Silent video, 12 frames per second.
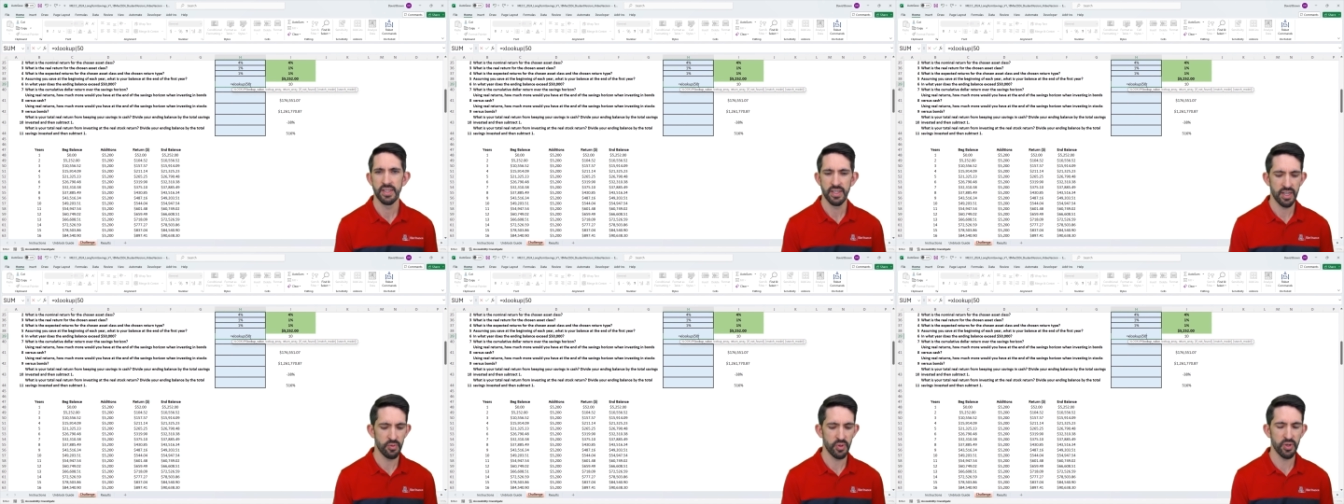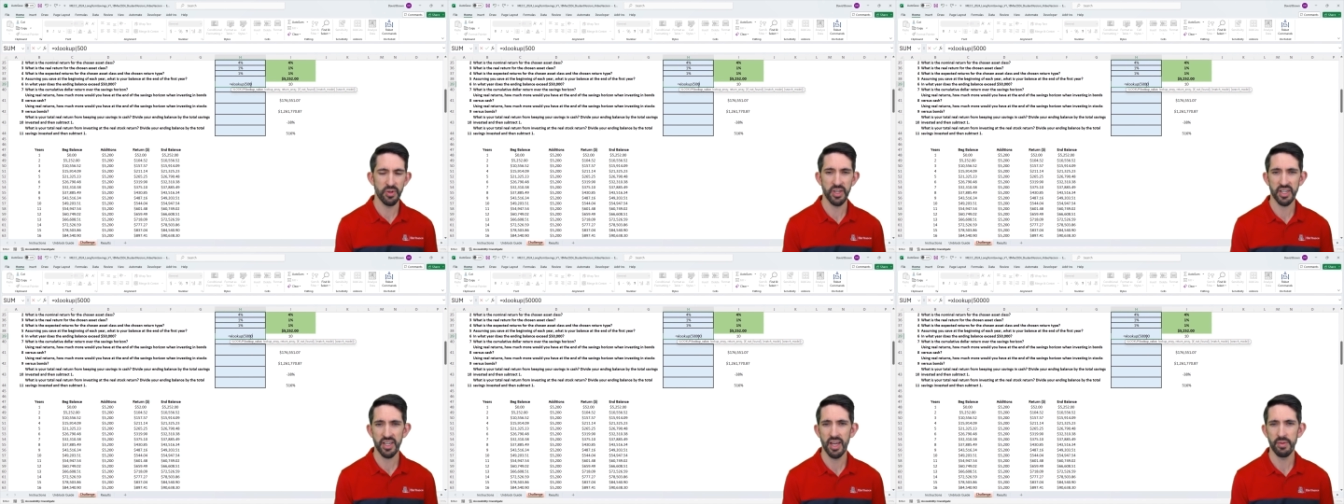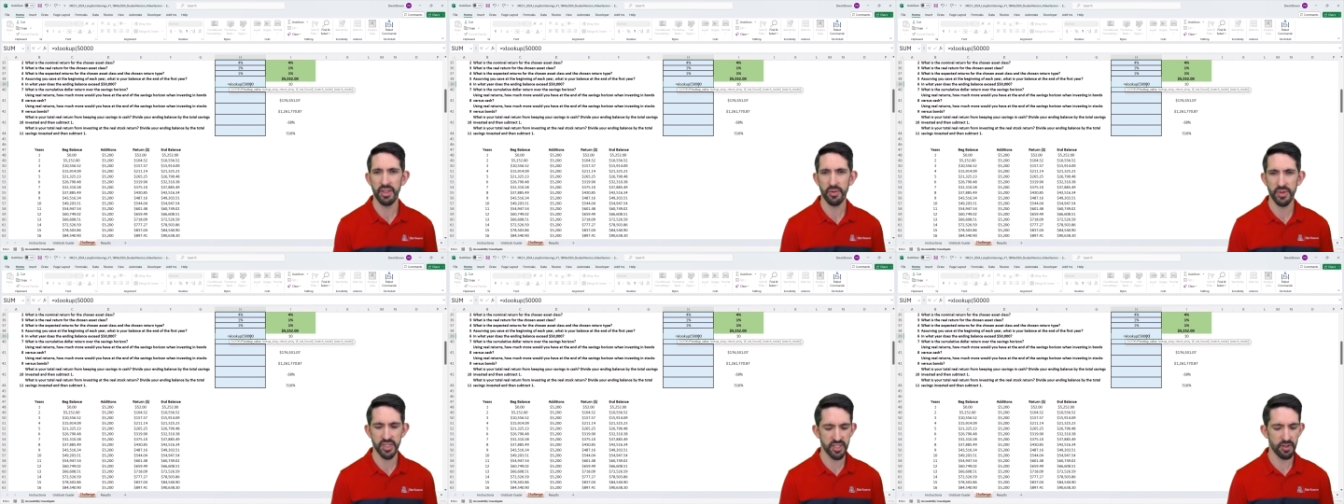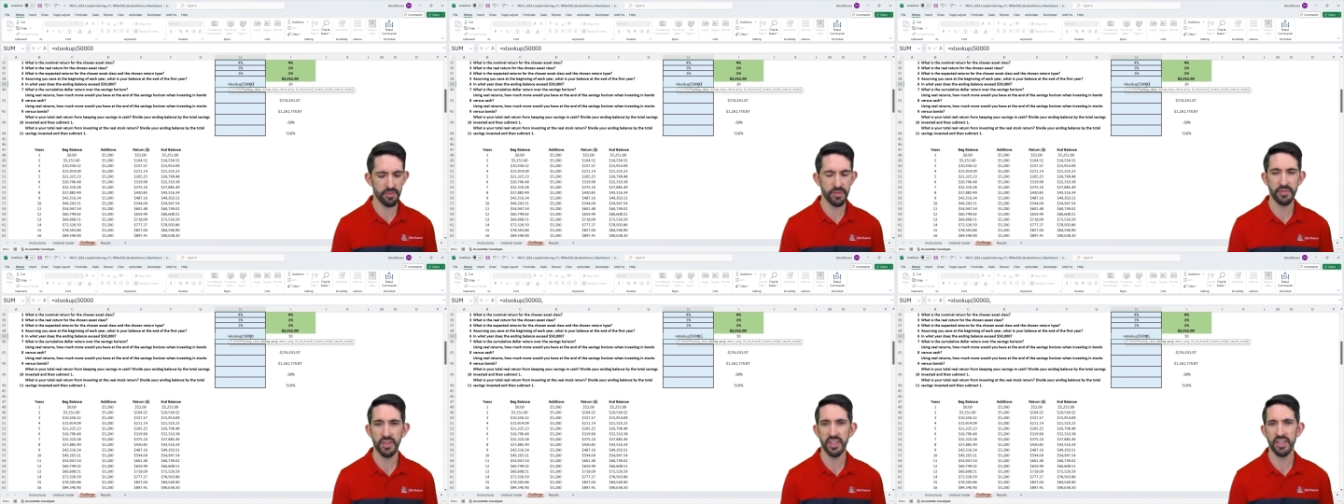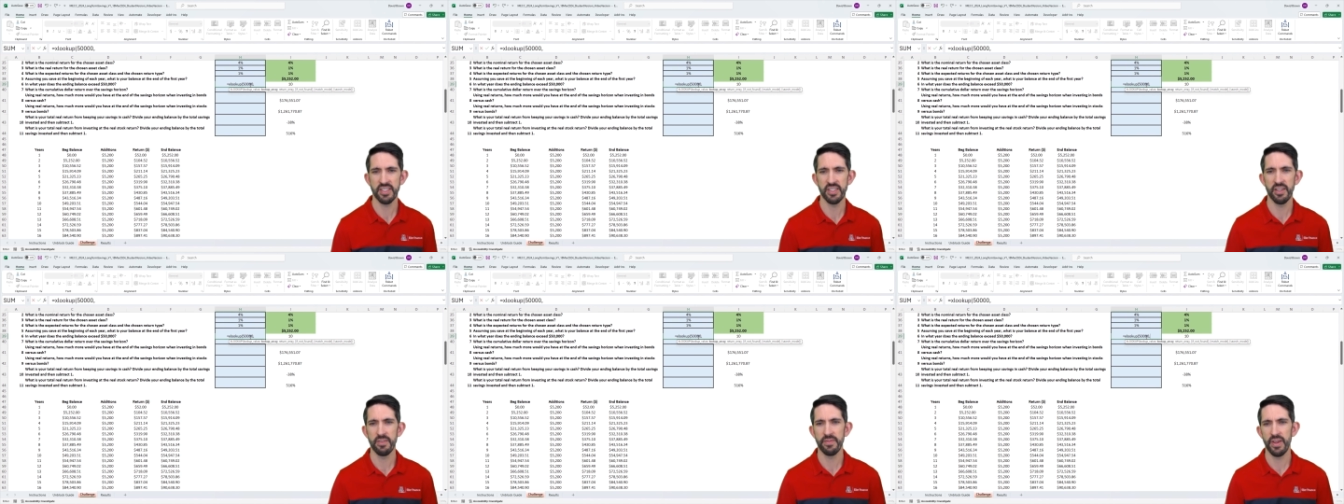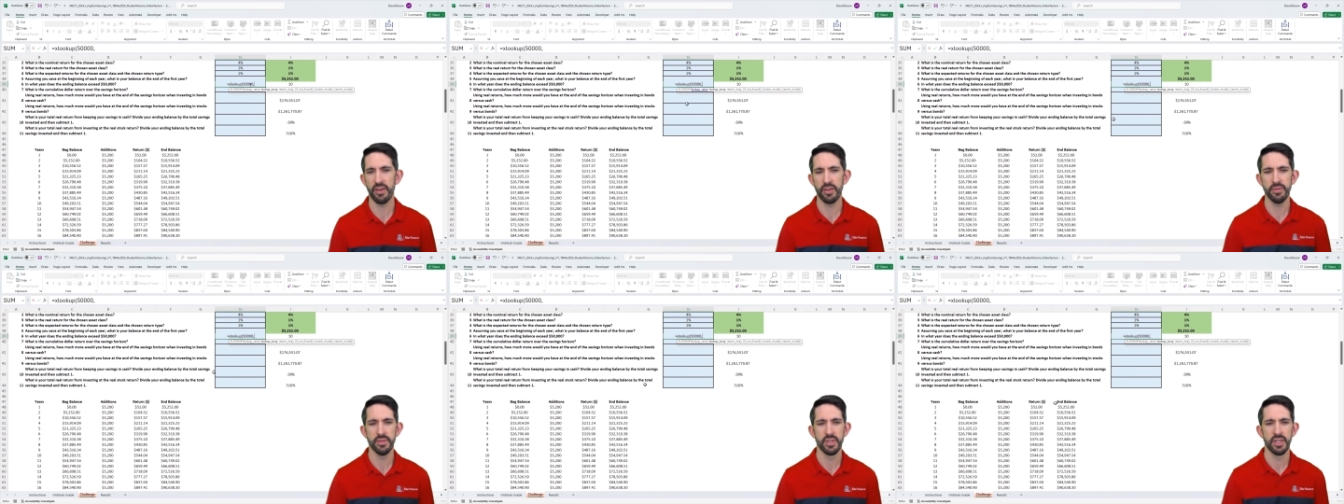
and we don't need a comma there, we just need our $50,000 value.